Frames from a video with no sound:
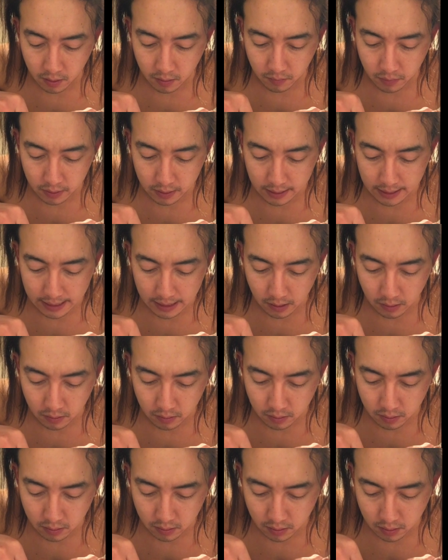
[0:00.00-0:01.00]
But now,
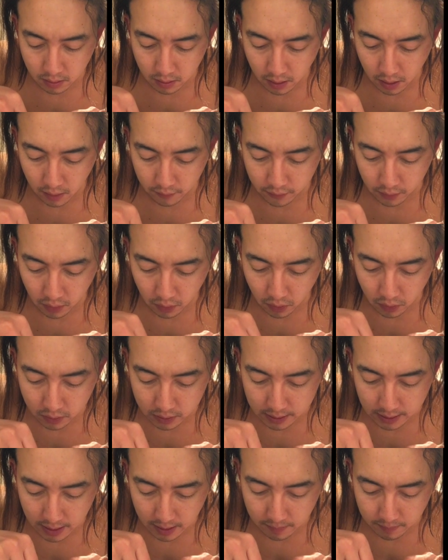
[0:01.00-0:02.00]
after a long
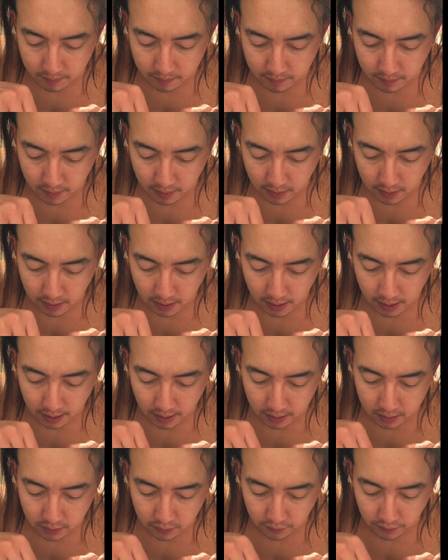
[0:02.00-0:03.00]
time, I
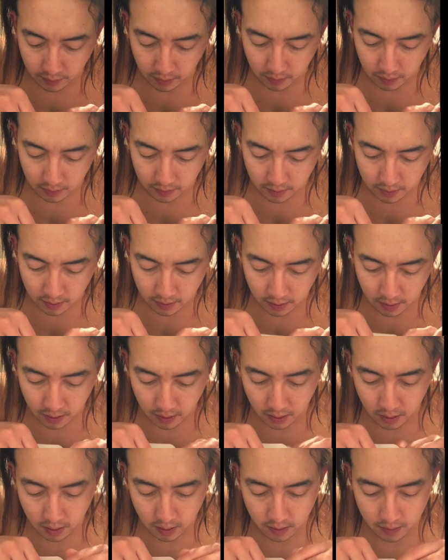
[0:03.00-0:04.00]
got this feeling.
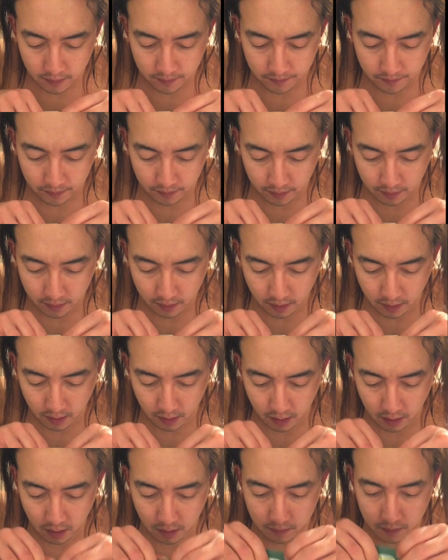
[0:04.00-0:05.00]

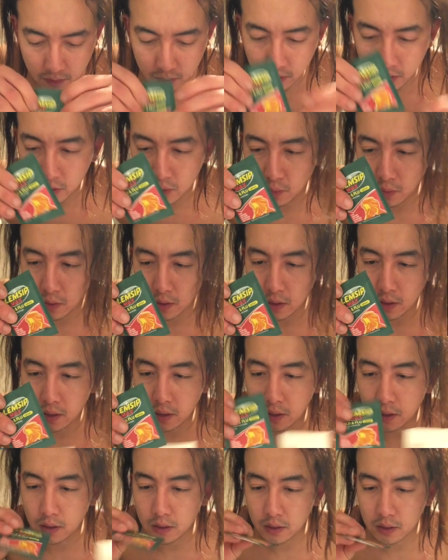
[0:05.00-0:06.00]
Um, so this one
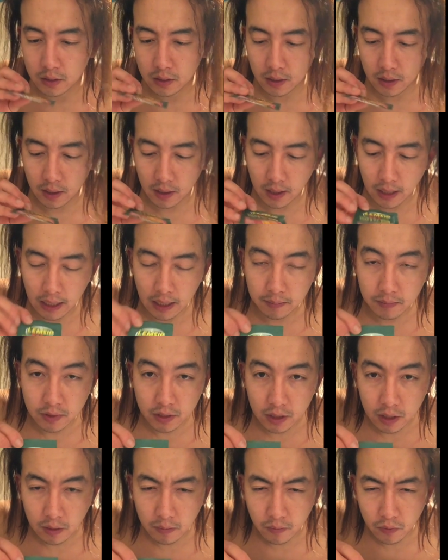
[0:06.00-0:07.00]
is a
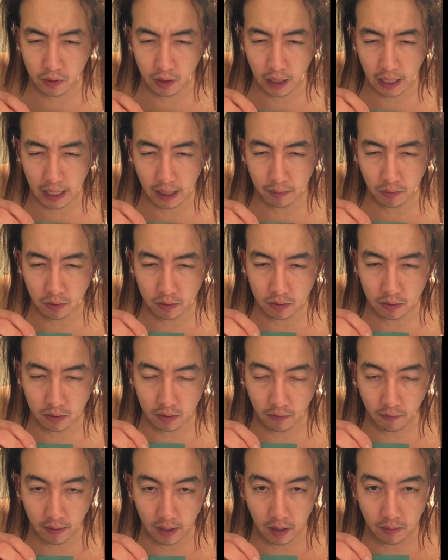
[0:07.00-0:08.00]
Lemsip with a lemon
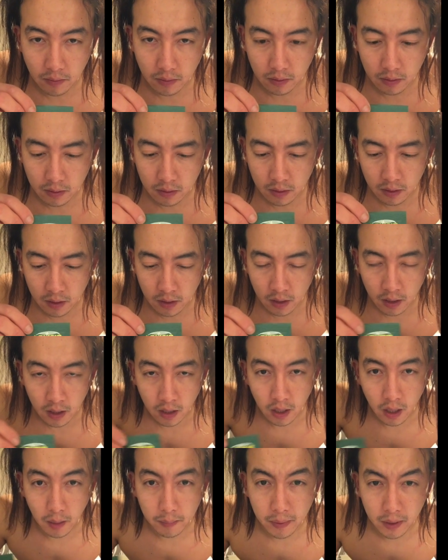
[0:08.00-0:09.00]
flavor.
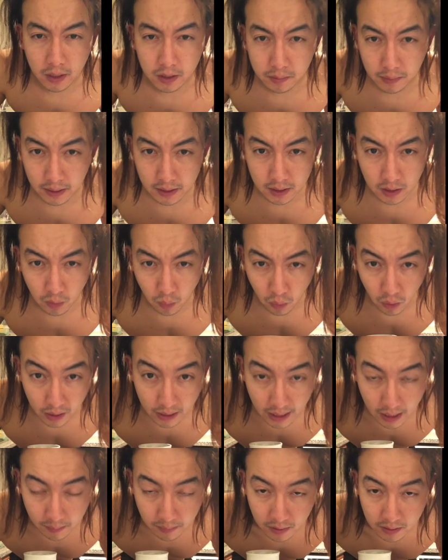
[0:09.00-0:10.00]
Because basically what
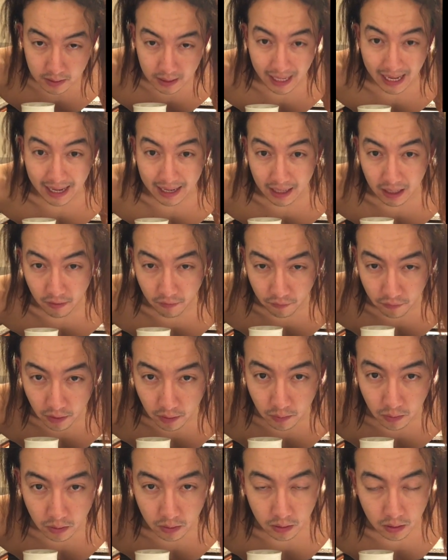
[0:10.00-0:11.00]
happens is I got
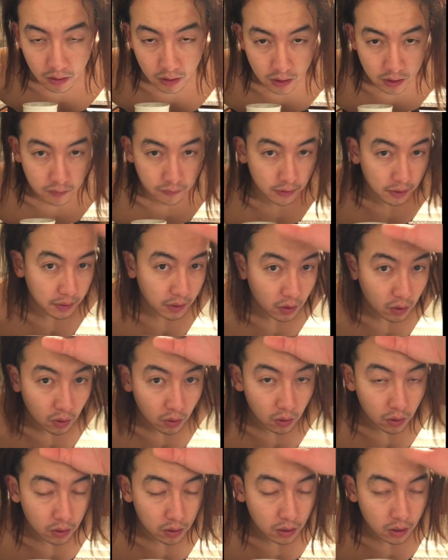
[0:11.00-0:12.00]
fever, it's very
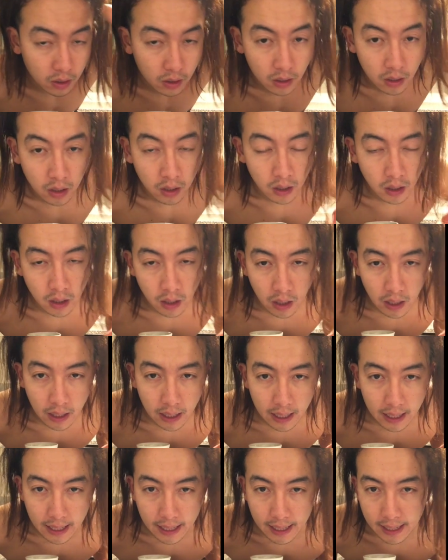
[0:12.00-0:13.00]
hot.
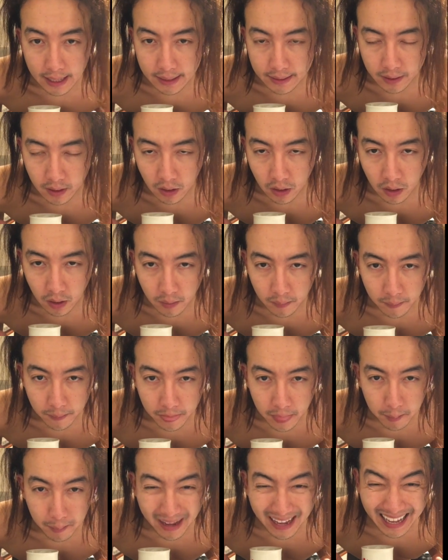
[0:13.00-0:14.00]
And um,
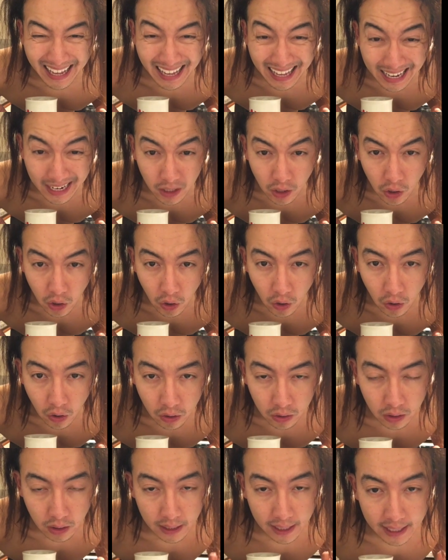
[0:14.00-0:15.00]
my head
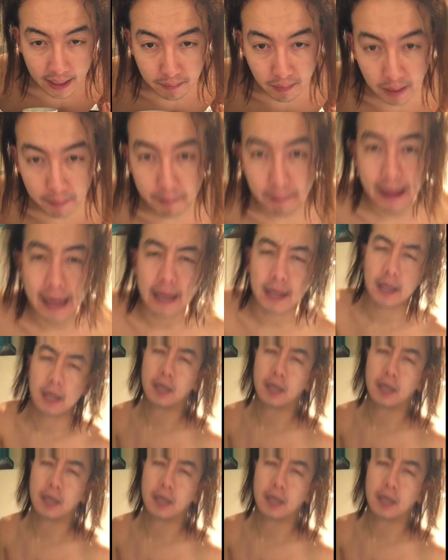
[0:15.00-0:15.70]
hurt and my back,